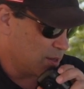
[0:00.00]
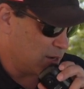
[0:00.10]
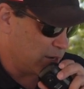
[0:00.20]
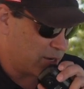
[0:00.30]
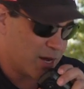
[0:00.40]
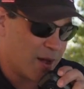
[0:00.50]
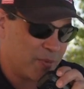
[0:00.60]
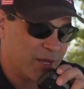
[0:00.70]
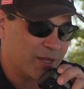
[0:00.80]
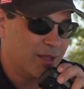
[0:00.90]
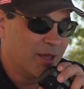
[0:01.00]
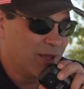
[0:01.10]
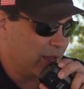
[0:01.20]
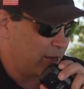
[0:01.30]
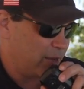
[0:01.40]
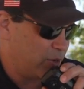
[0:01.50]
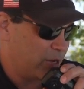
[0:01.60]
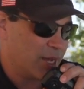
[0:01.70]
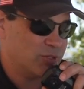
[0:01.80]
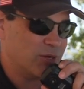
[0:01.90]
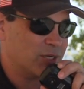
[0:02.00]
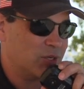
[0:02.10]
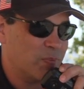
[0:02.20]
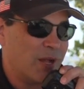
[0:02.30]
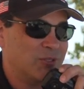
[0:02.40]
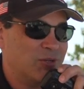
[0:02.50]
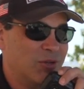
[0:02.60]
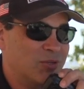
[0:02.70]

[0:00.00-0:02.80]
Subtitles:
All right, copy. I can hear you guys are actually bouncing on the